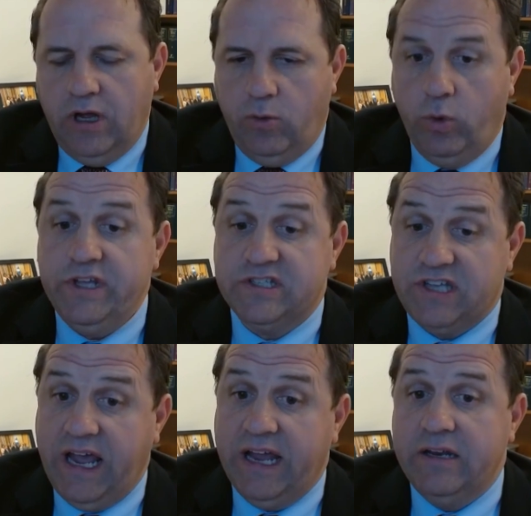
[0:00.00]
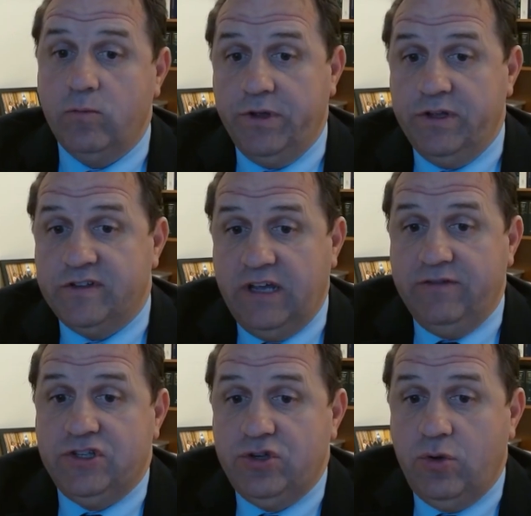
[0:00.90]
We scan it, we save
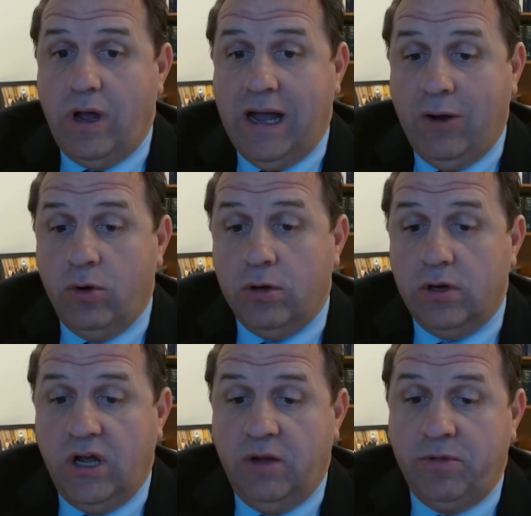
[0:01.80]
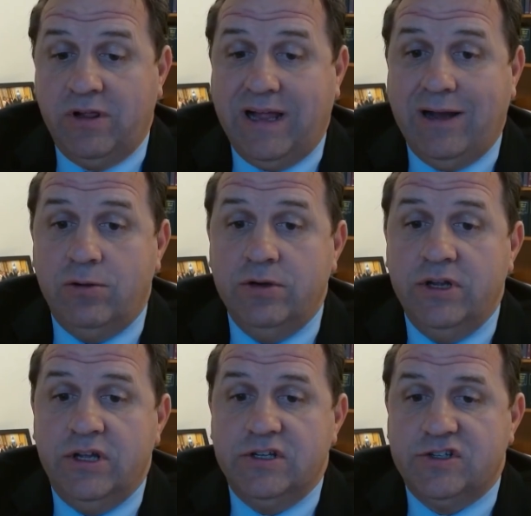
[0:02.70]
it to our cloud
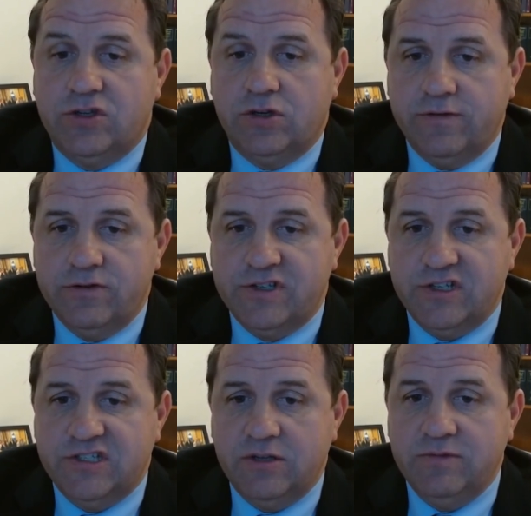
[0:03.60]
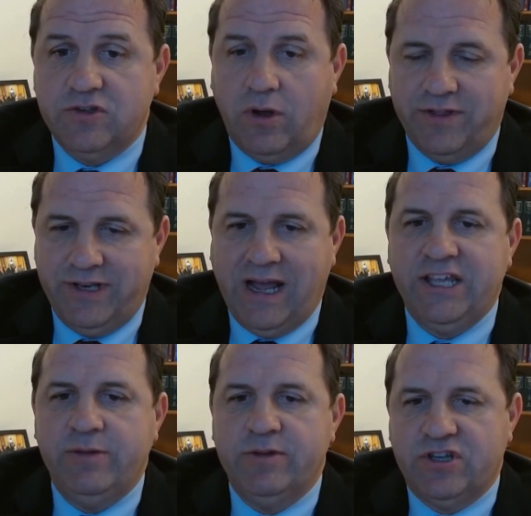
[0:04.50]
server system, so all the
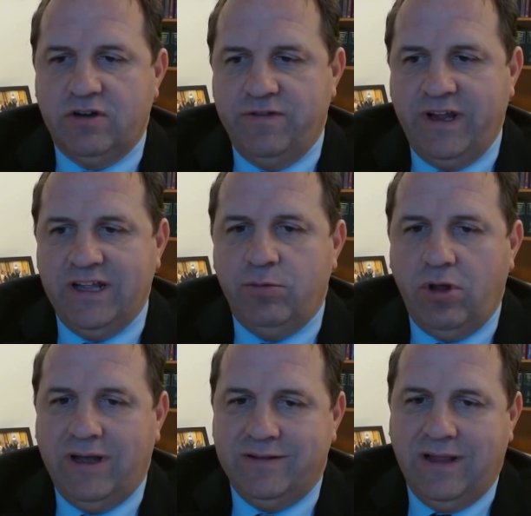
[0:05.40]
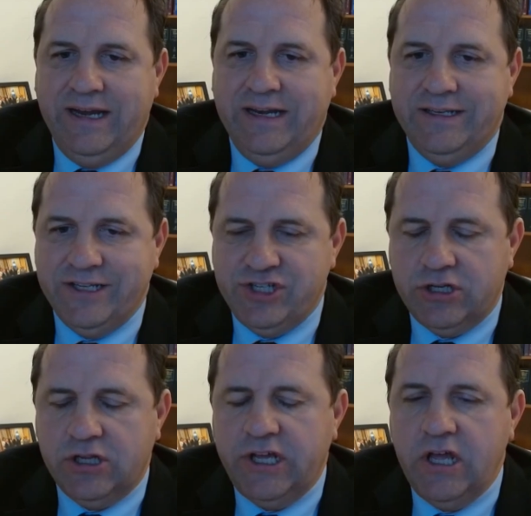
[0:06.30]
documents are available online and
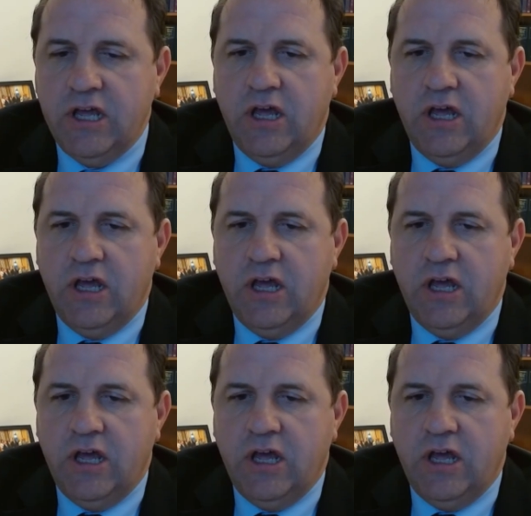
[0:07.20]
digitally.